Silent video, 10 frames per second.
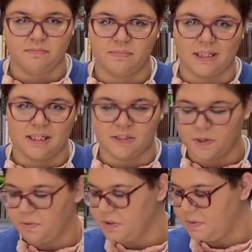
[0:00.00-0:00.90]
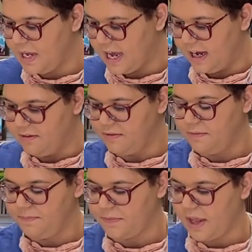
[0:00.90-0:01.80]
but these are the ones we have.
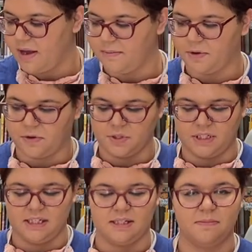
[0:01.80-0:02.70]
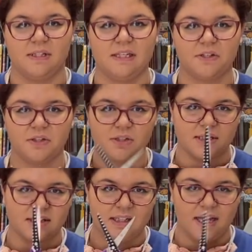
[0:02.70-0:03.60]
You'll also need some
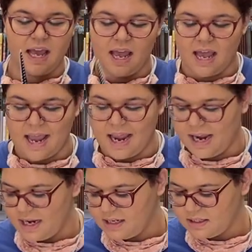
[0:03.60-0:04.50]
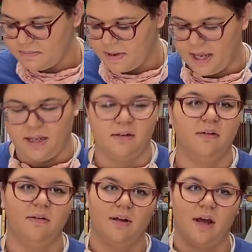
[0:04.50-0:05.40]
scissors and a pen
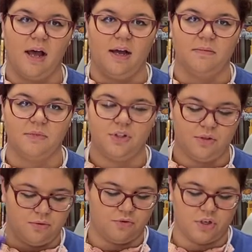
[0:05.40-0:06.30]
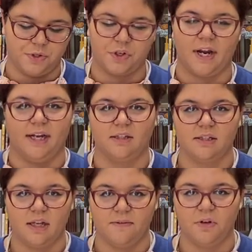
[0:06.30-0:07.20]
to trace your hand.
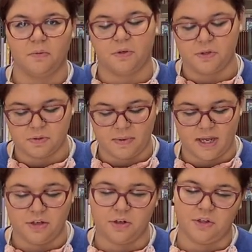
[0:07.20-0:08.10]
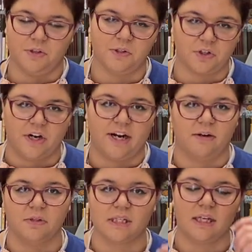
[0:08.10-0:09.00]
If you don't want to use a pen, you can use a
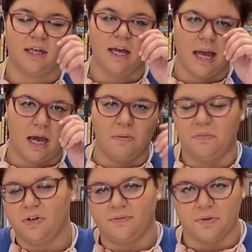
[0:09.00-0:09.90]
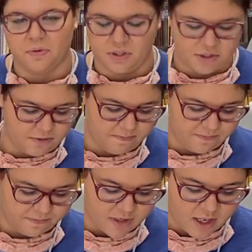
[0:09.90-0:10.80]
crowns, whatever you want to do.
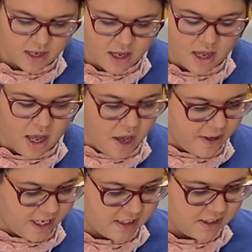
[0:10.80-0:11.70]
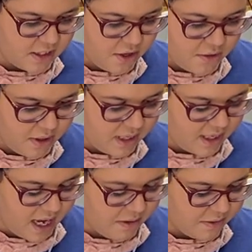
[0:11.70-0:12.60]
Okay, so
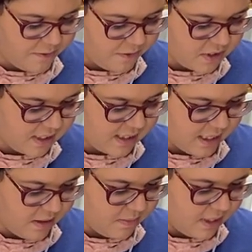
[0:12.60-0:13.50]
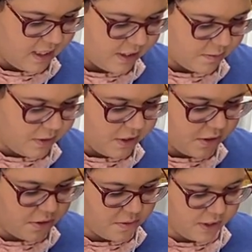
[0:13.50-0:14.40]
our first step is we
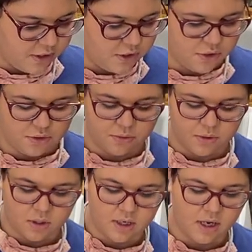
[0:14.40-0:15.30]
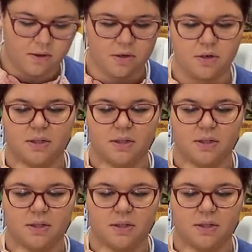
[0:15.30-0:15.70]
are going to color